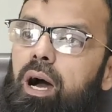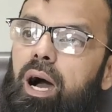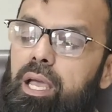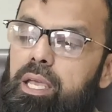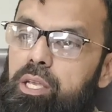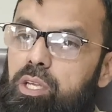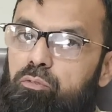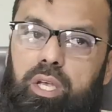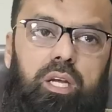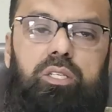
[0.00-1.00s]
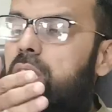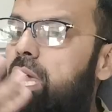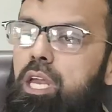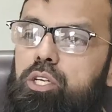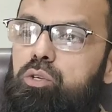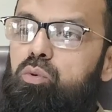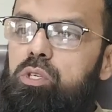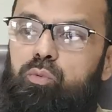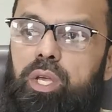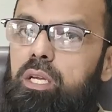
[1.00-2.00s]
Either we can take any two.
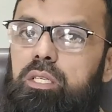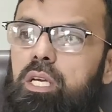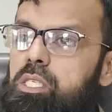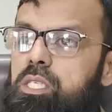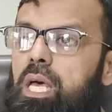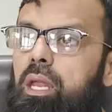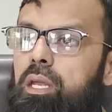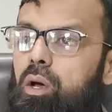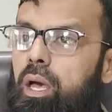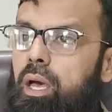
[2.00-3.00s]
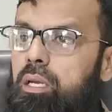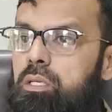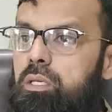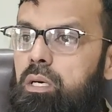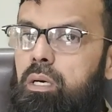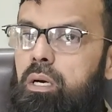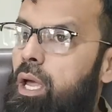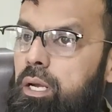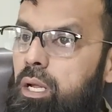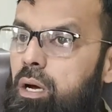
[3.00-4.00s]
We can take Stalin and
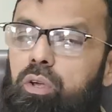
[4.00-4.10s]
Hitler.